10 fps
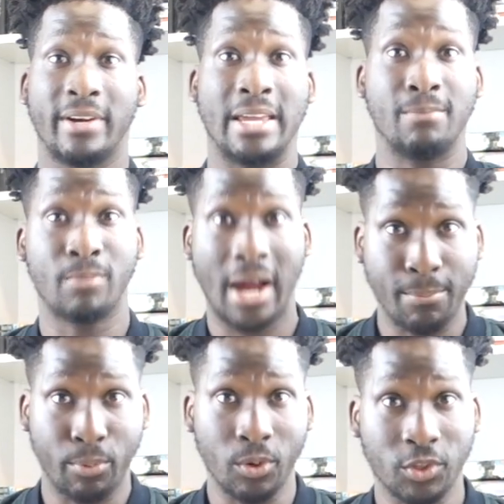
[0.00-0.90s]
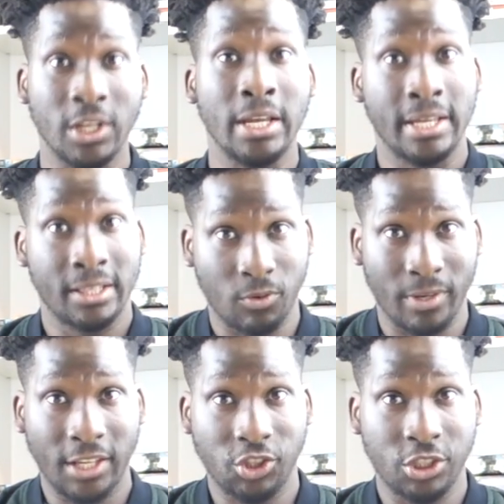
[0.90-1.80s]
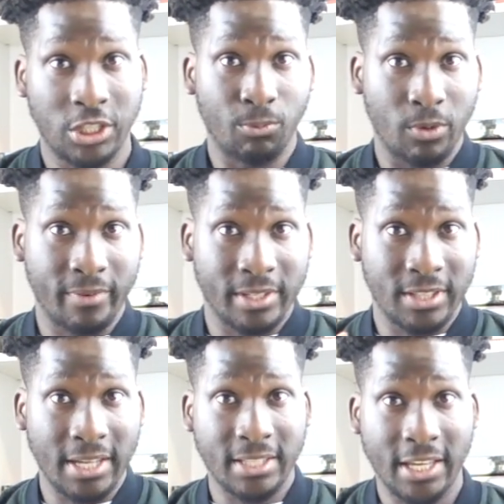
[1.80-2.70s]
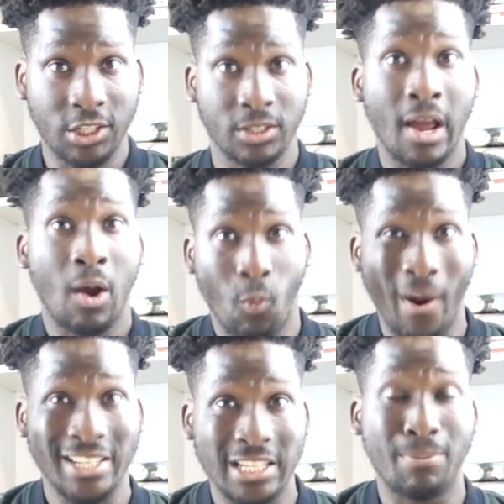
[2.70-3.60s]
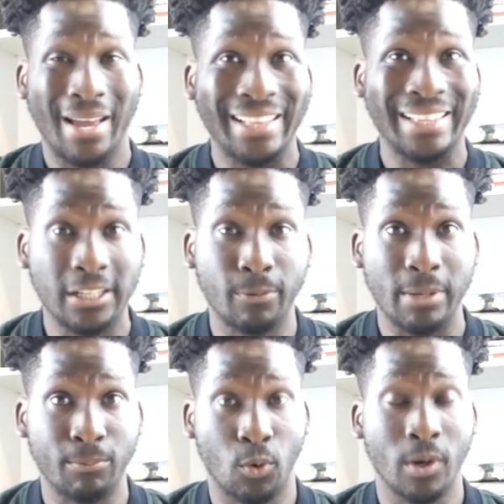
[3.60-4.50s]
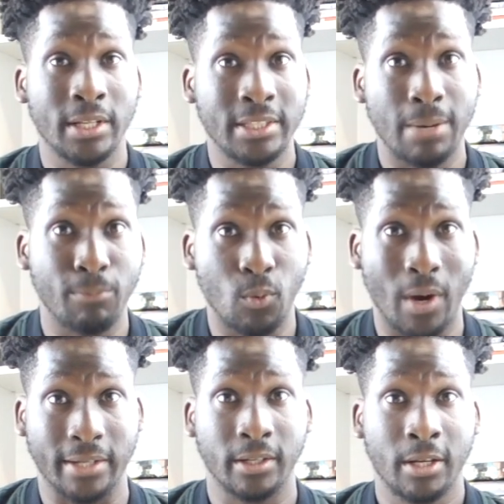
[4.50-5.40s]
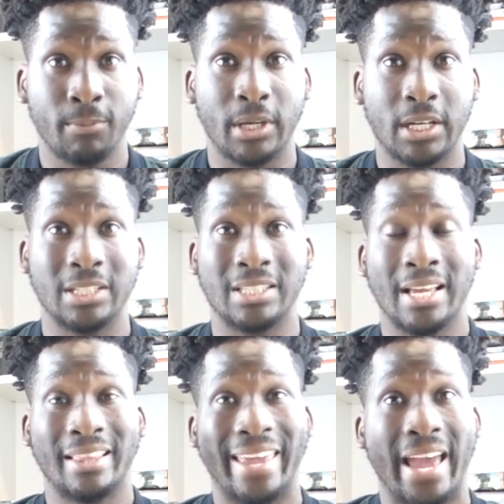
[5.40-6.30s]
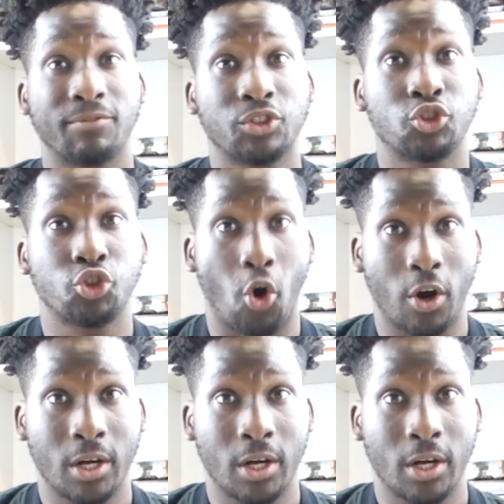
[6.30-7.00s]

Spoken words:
in my books, the relationship with estate agent weighs up a little bit more. Number 1, because they have stock.